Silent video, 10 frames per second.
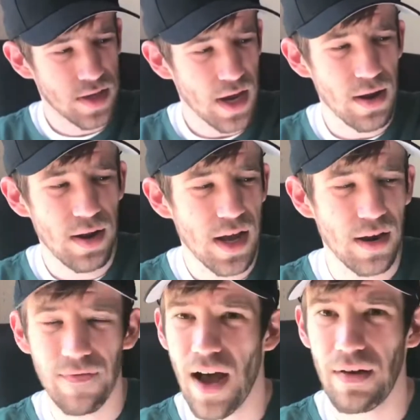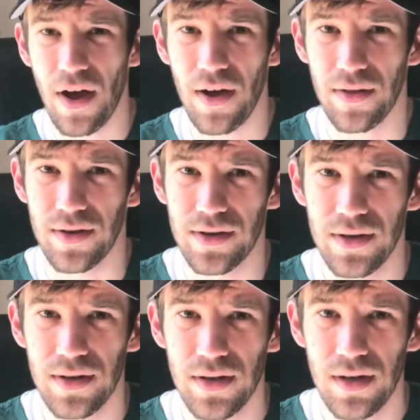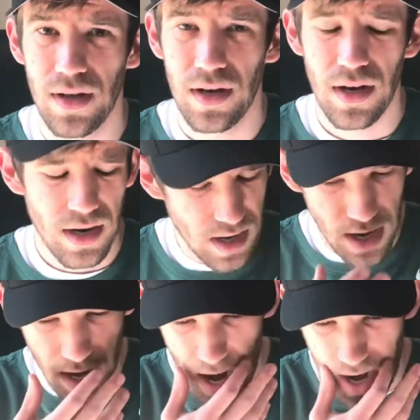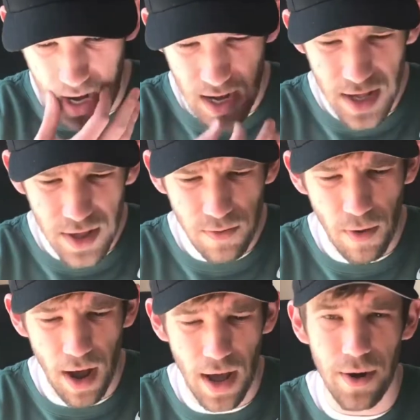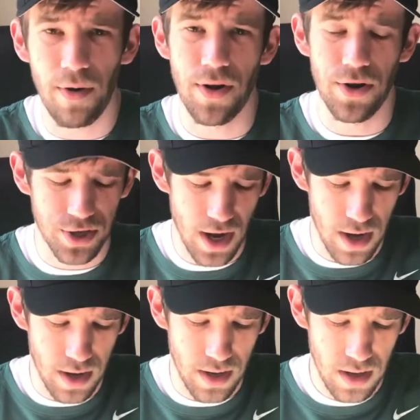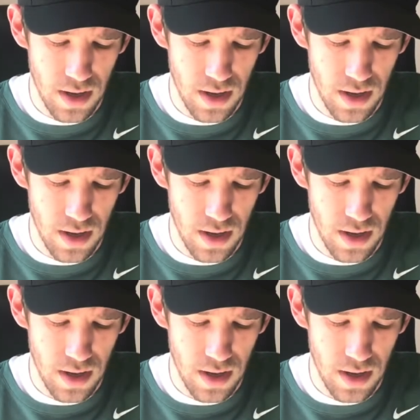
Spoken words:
said he needed $5. And this is what I don't understand.